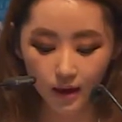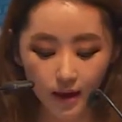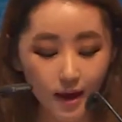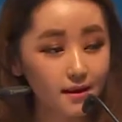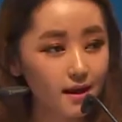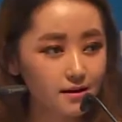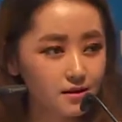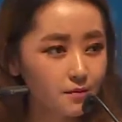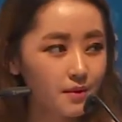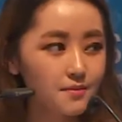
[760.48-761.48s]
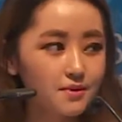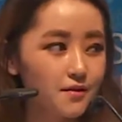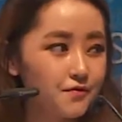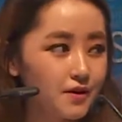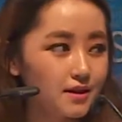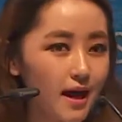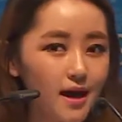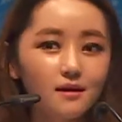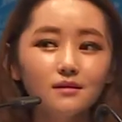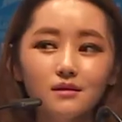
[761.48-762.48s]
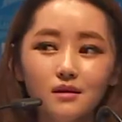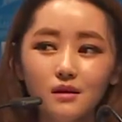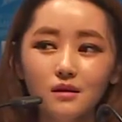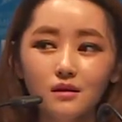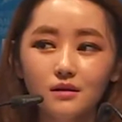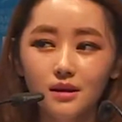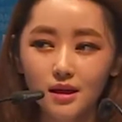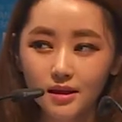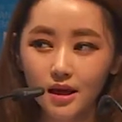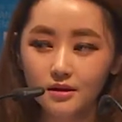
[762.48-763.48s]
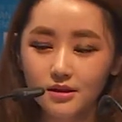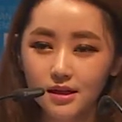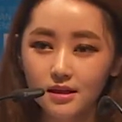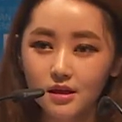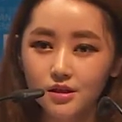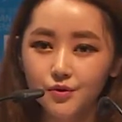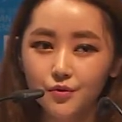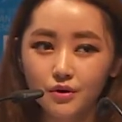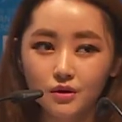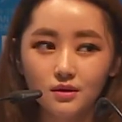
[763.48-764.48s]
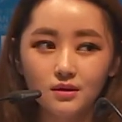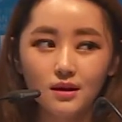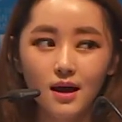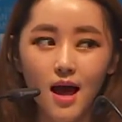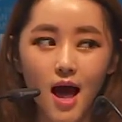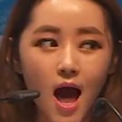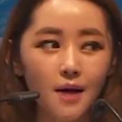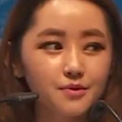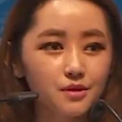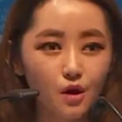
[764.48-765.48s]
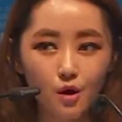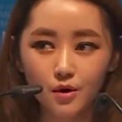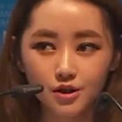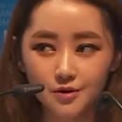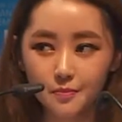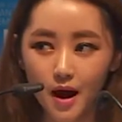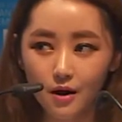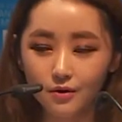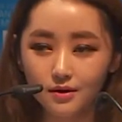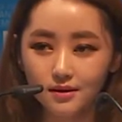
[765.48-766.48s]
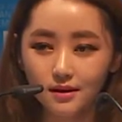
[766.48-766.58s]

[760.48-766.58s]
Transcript: And I, sometimes I feel that Dictators in this world have so much power.